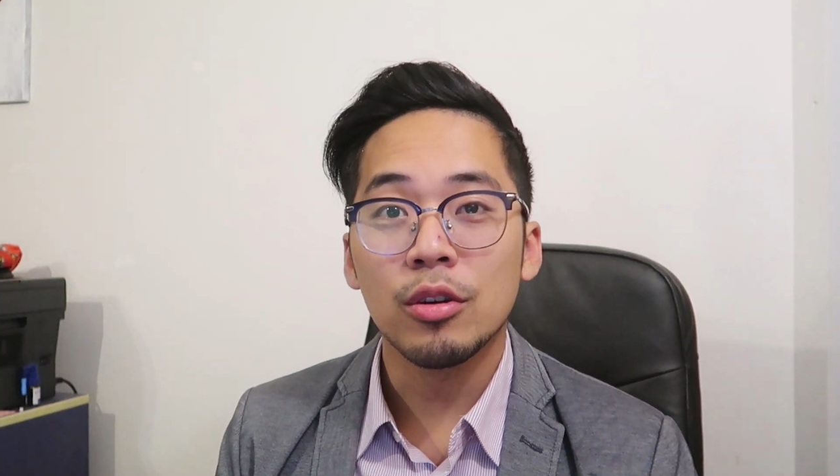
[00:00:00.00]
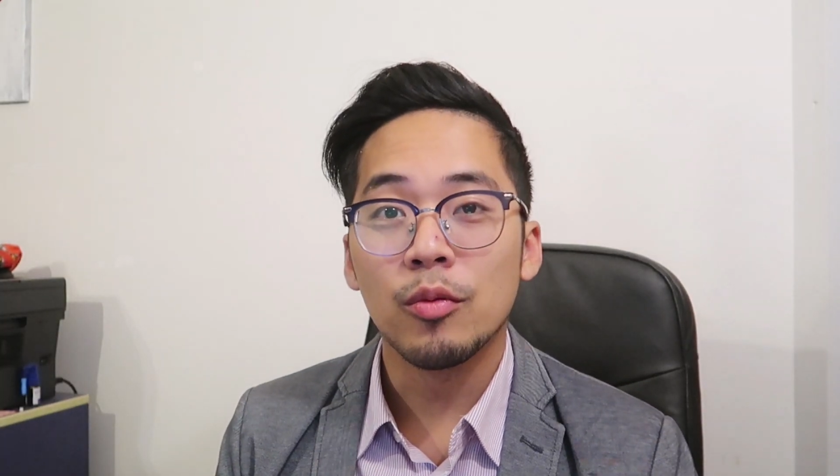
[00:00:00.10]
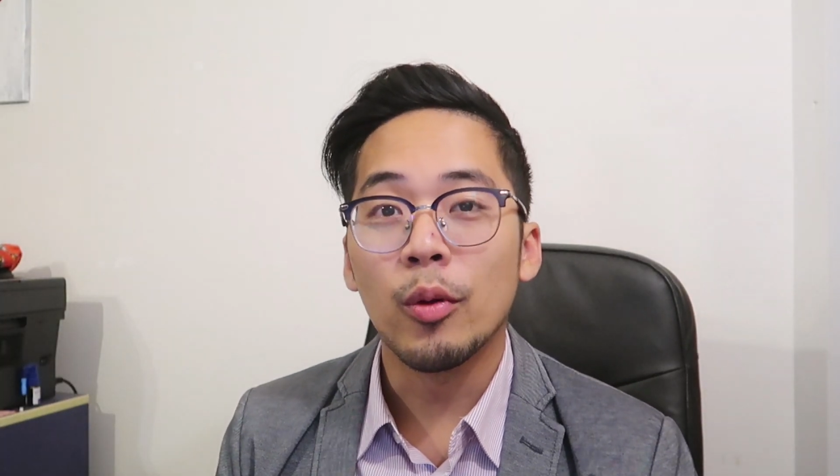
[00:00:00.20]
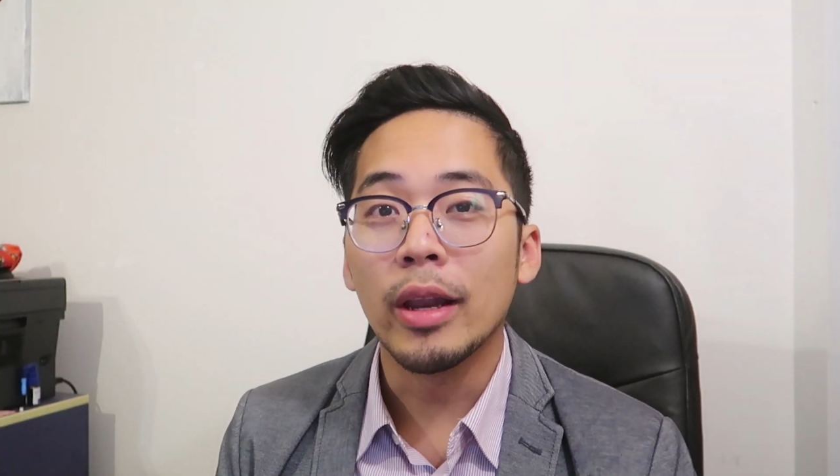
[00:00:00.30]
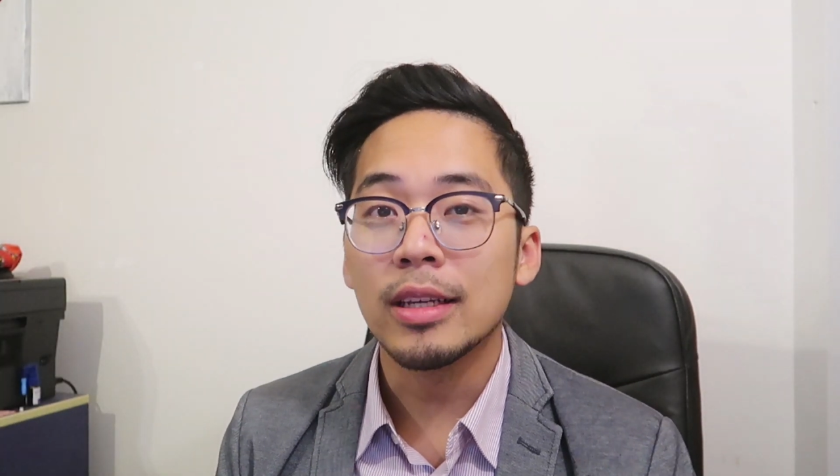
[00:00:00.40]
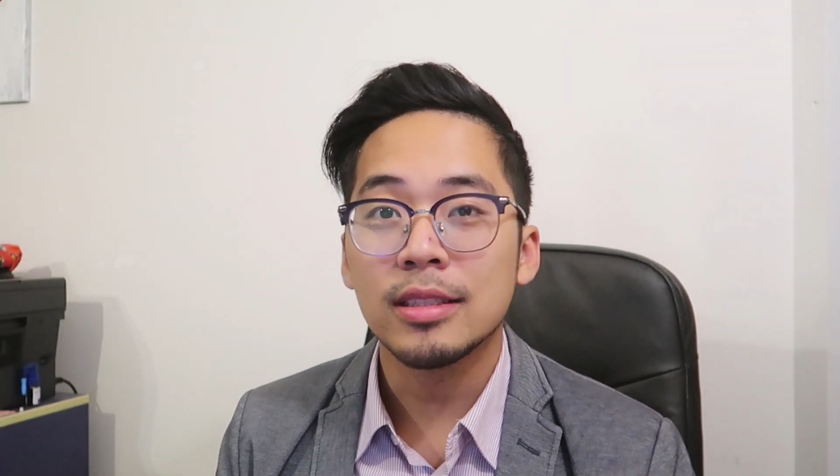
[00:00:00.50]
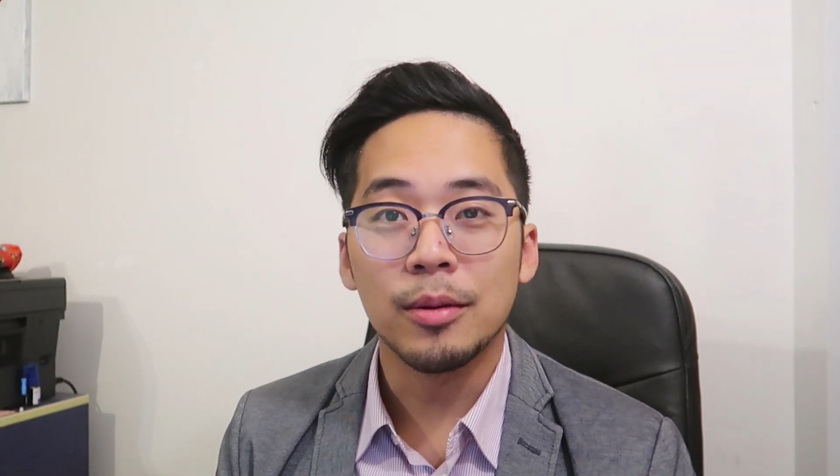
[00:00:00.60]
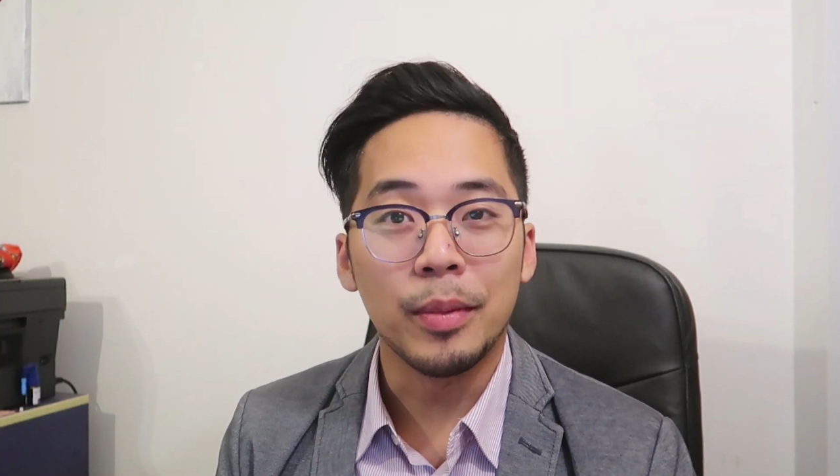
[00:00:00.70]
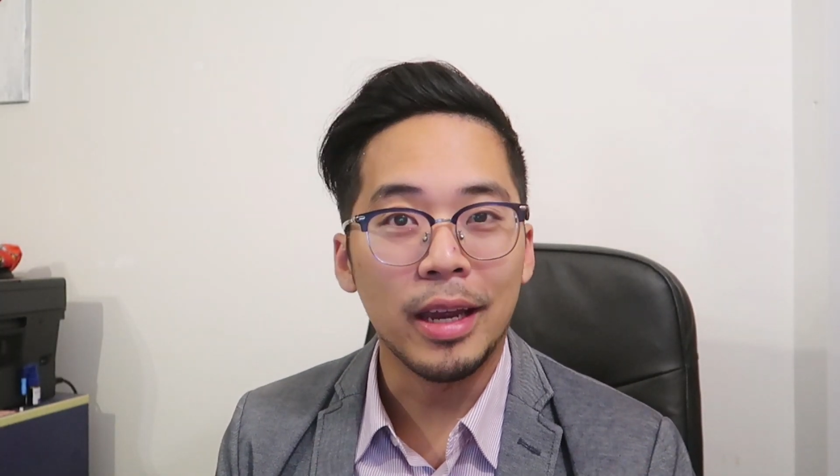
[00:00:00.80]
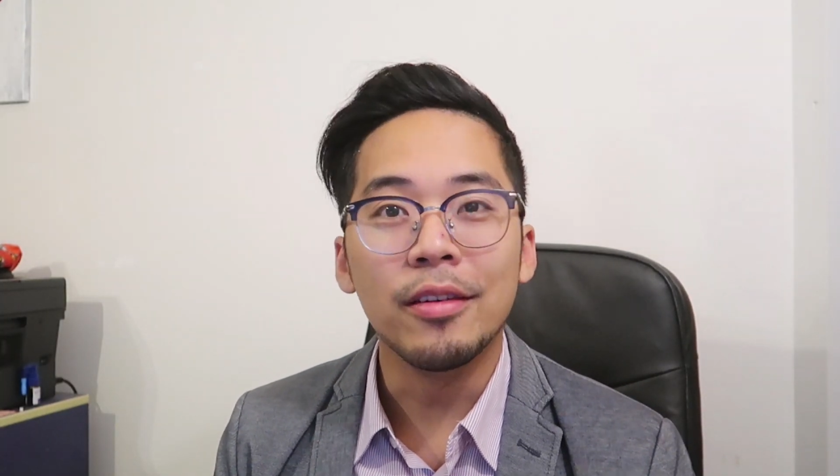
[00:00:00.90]
were running
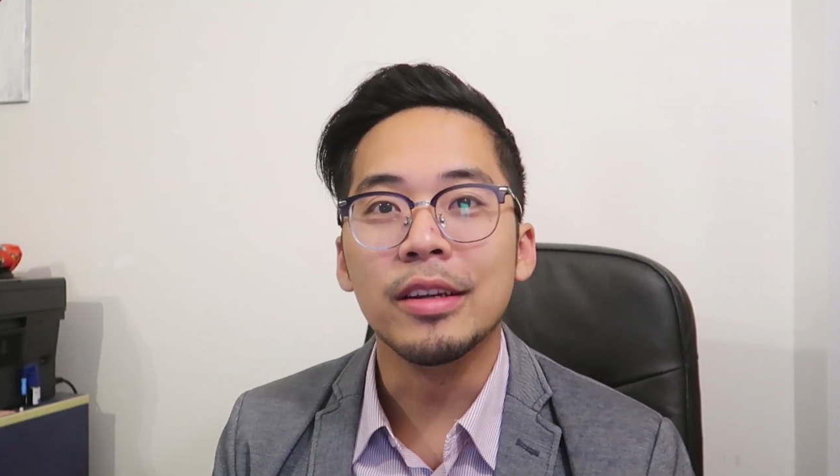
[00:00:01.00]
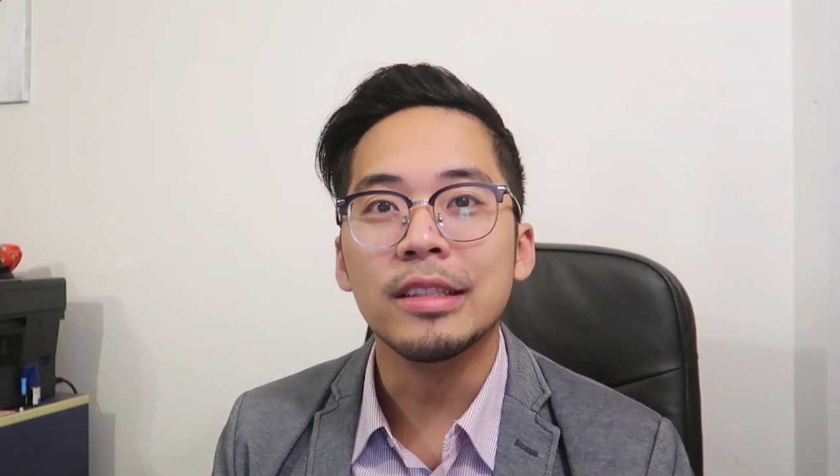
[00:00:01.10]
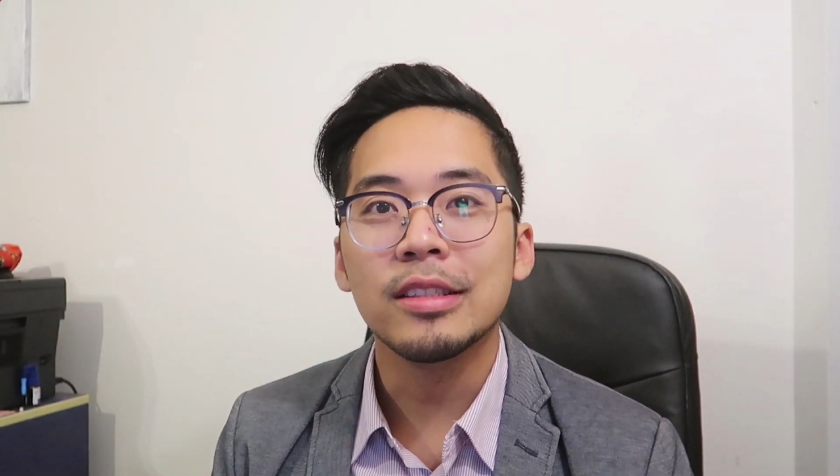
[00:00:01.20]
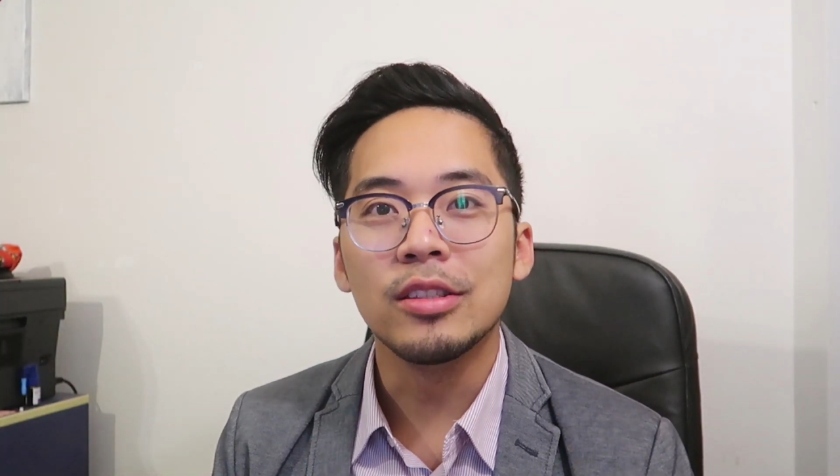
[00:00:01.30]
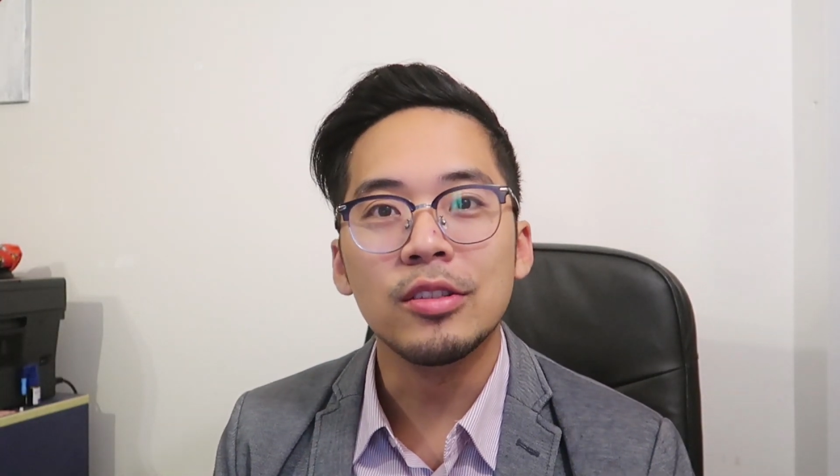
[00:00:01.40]
some errands,